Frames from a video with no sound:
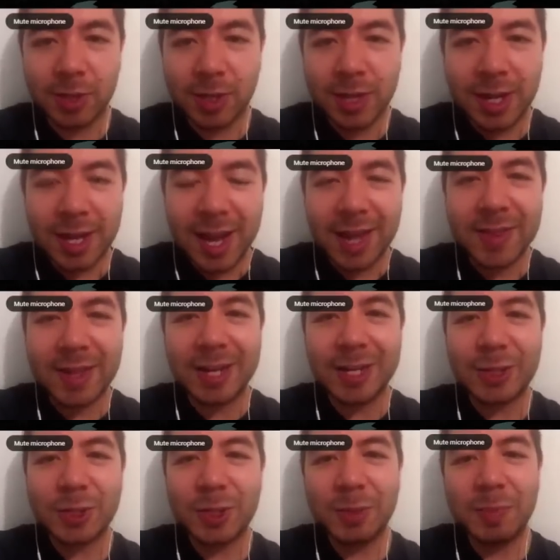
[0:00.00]
And that it
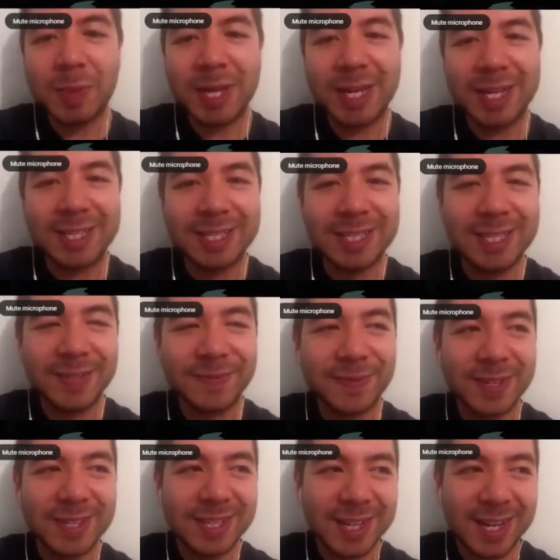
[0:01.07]
should be a different
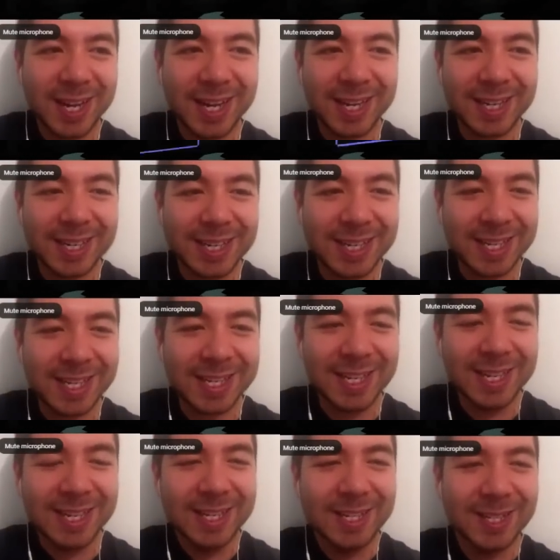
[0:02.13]
hotkey
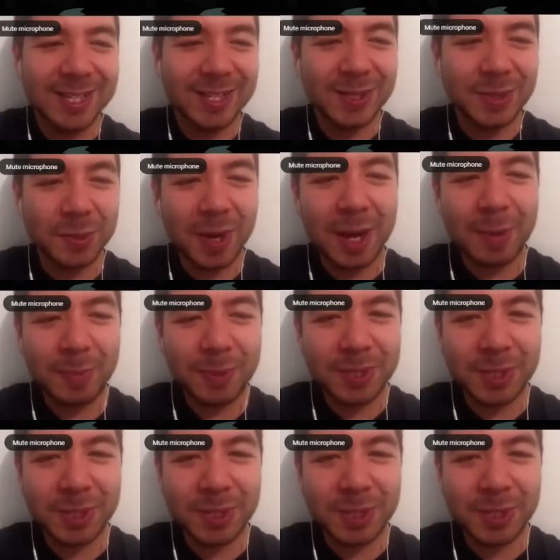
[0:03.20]
to drop dirt